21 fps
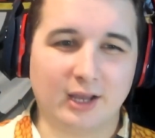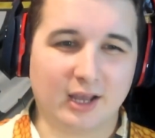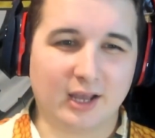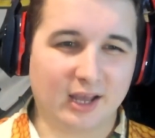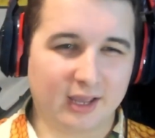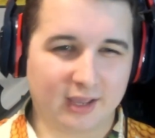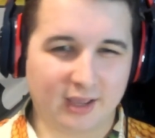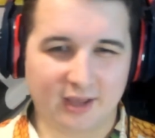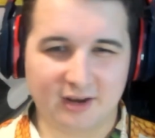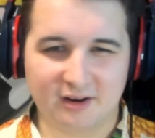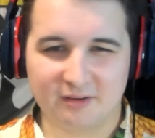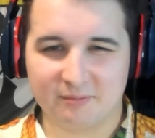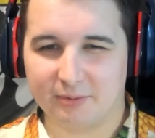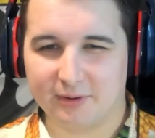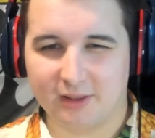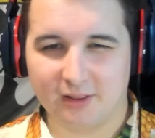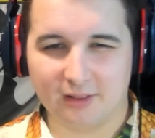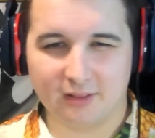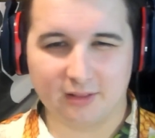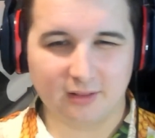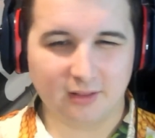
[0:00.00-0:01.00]
I kind of
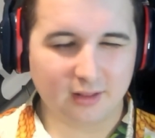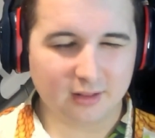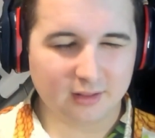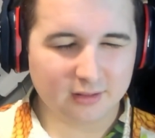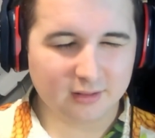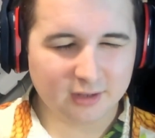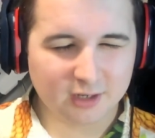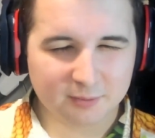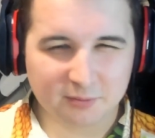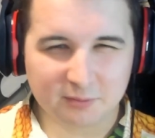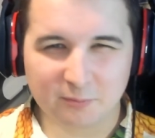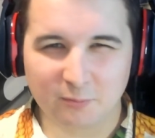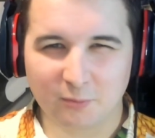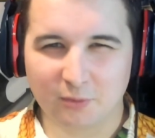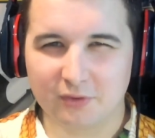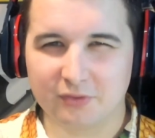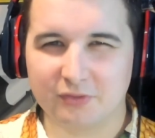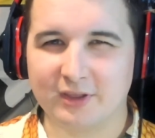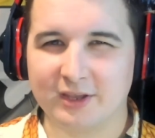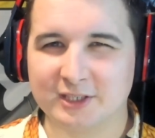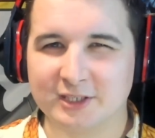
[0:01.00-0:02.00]
play a little bit
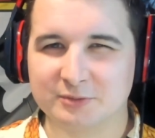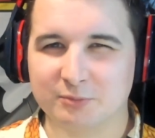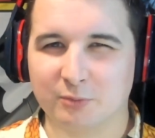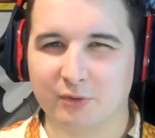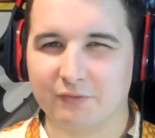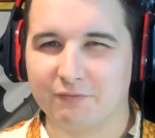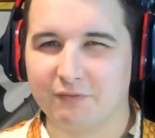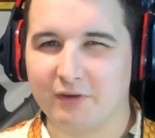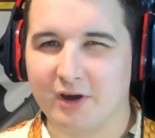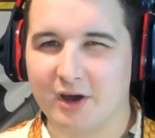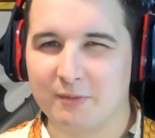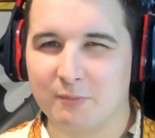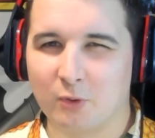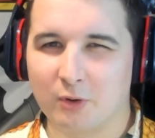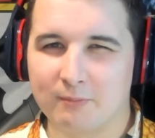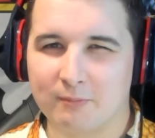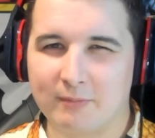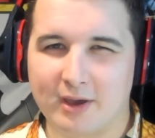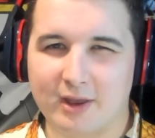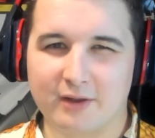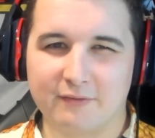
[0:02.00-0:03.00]
more things, more fun,
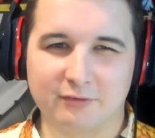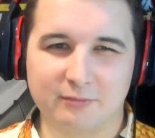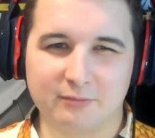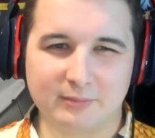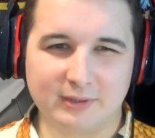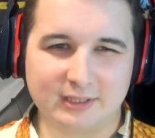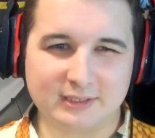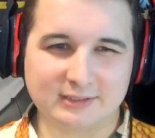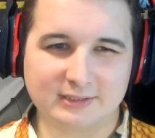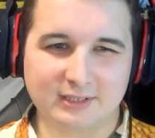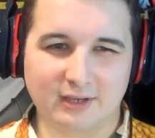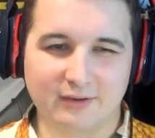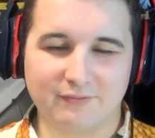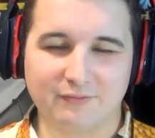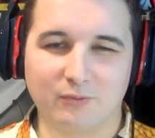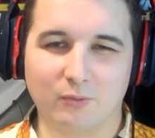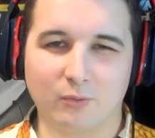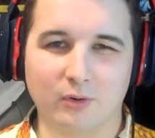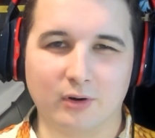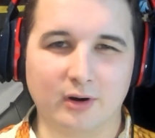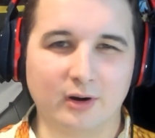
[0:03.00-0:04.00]
more meta for me in set
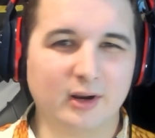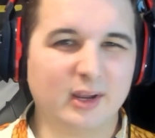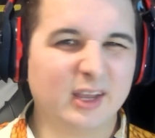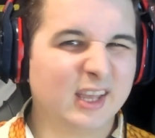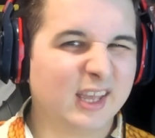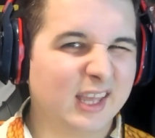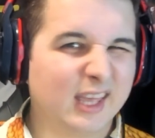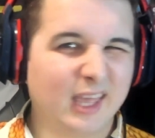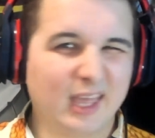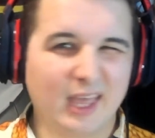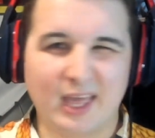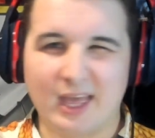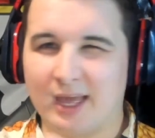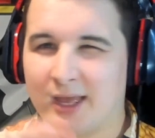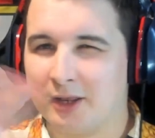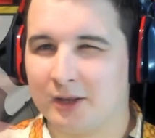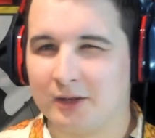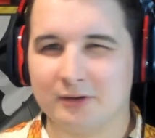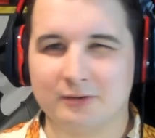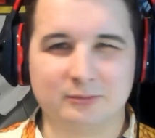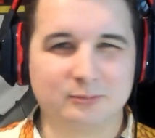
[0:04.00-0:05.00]
4
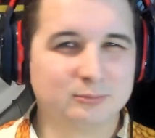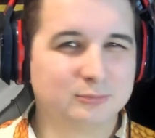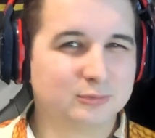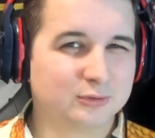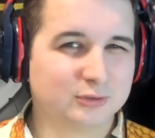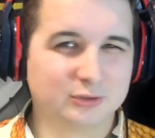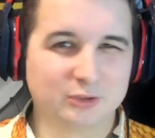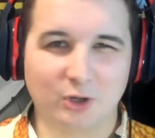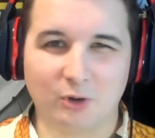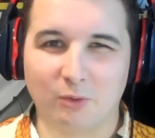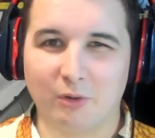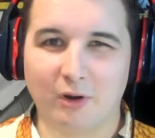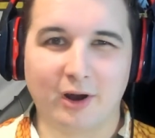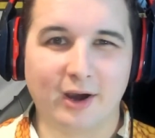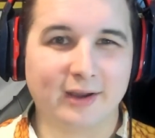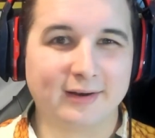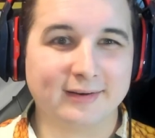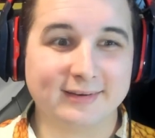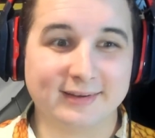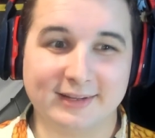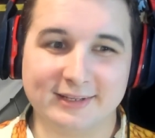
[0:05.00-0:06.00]
and so
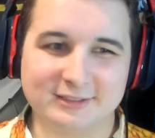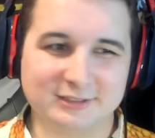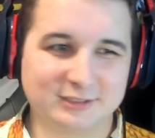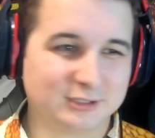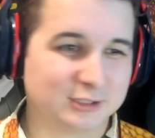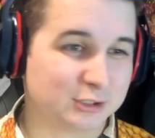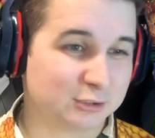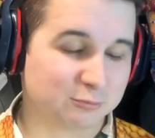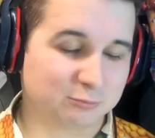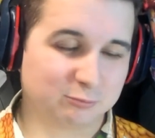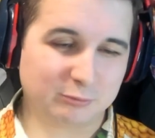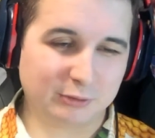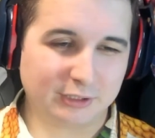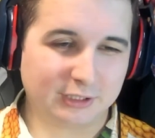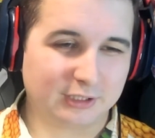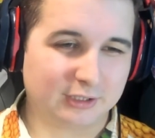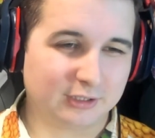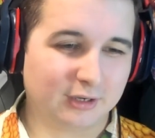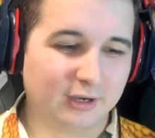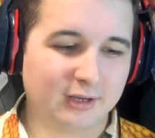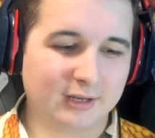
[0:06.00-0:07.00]
on. It's just
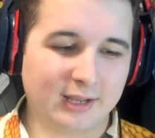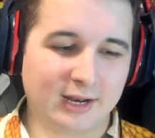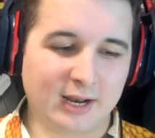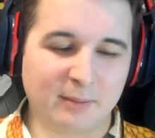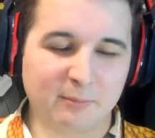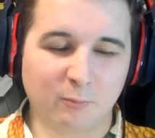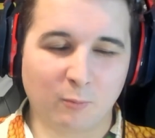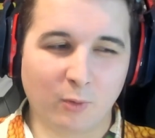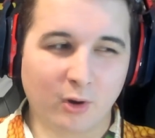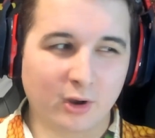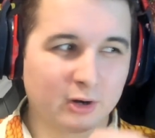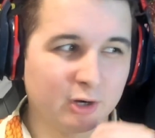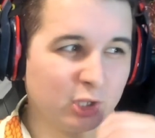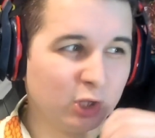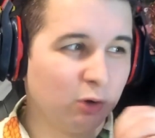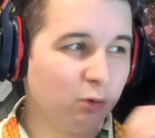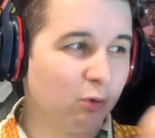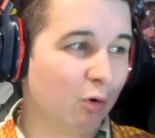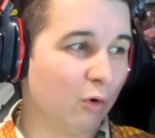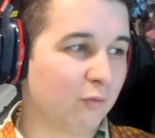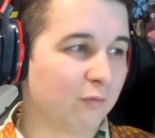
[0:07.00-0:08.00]
really good, and I wanted to
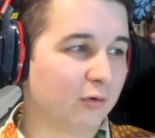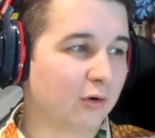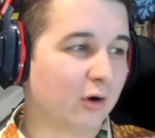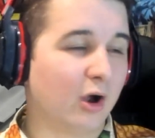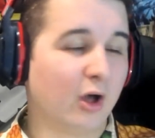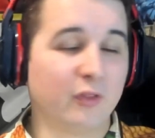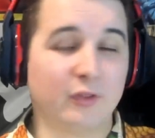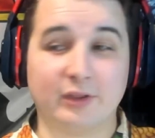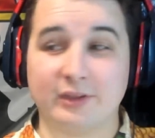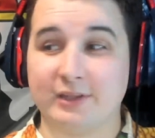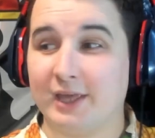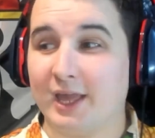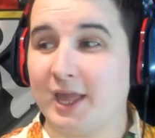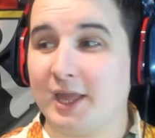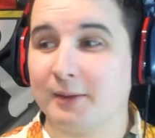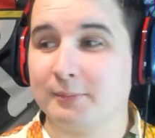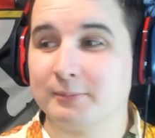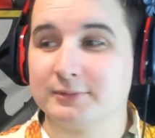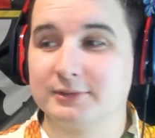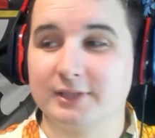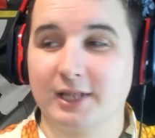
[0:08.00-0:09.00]
go over all the
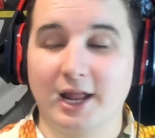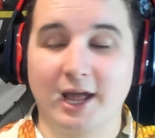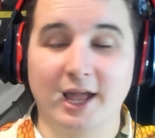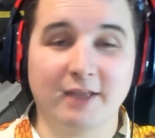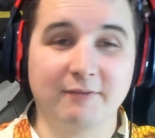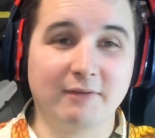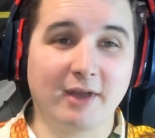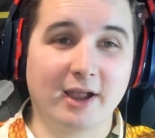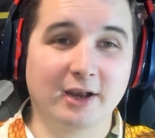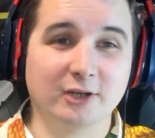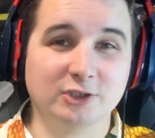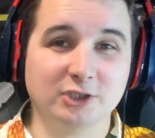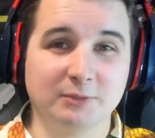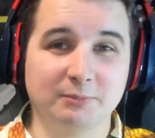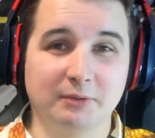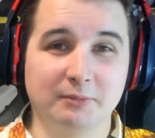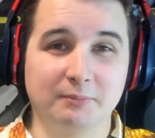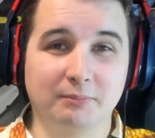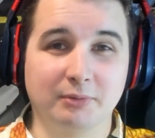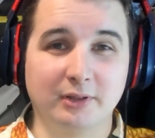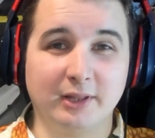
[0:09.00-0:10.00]
games that I have actually
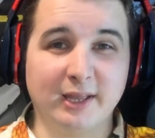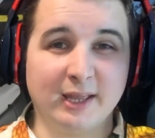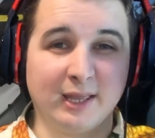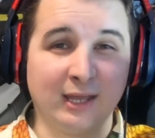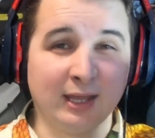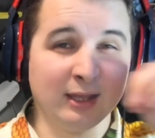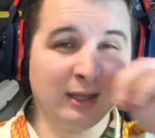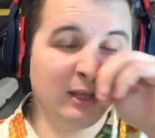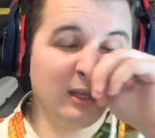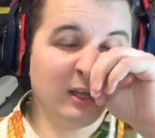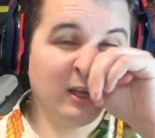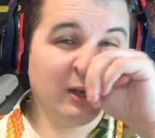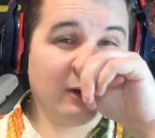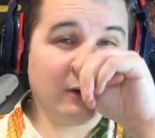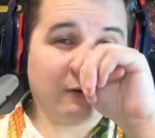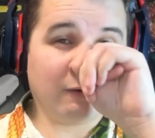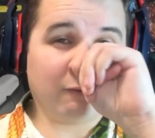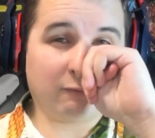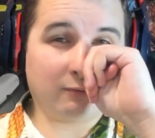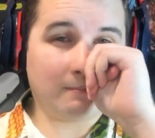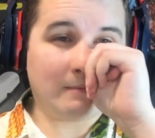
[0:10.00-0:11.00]
been playing
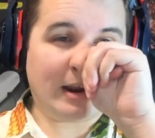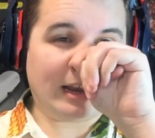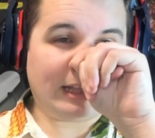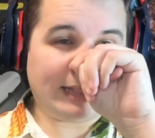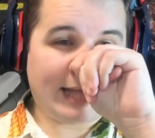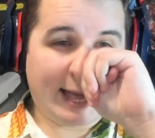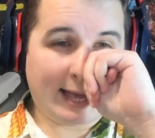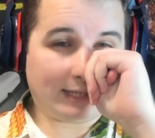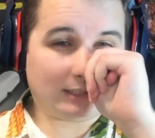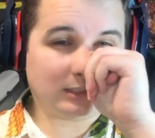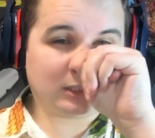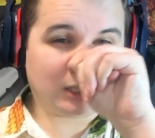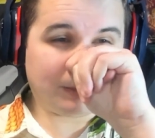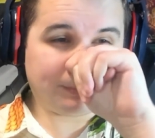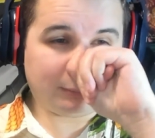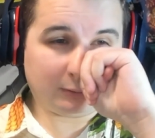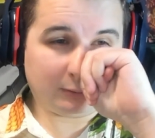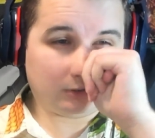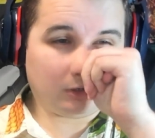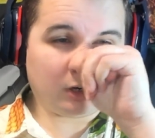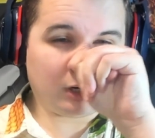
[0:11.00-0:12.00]
from my last
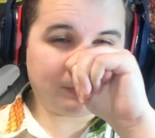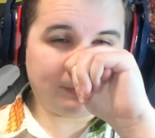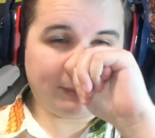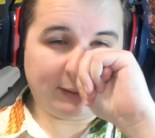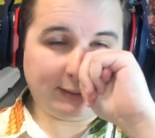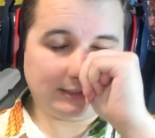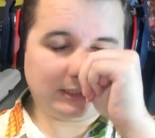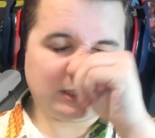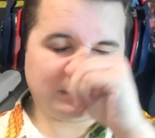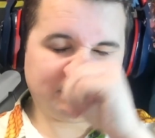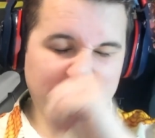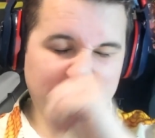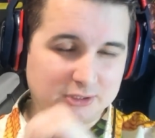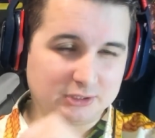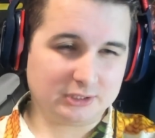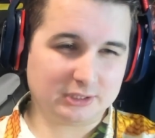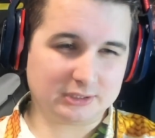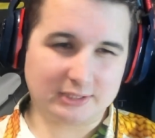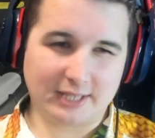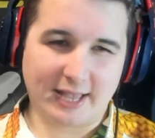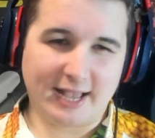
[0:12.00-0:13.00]
couple tournaments,
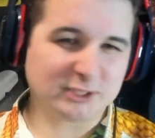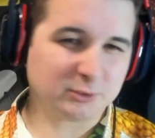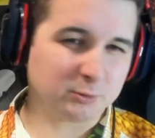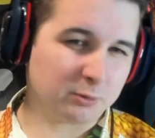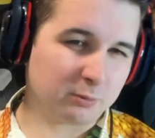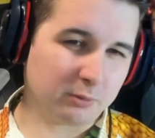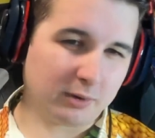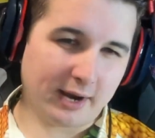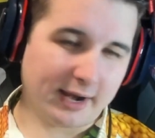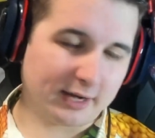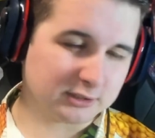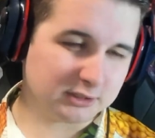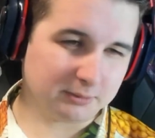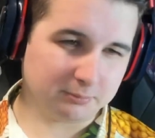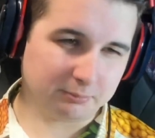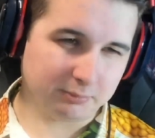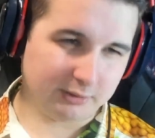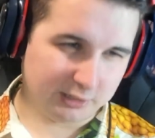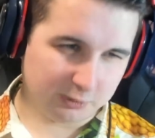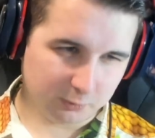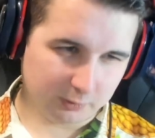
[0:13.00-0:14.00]
especially this last one where I actually
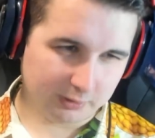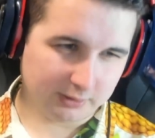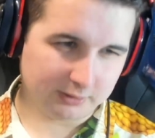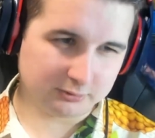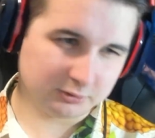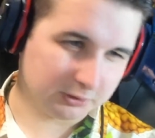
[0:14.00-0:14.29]
played Queen.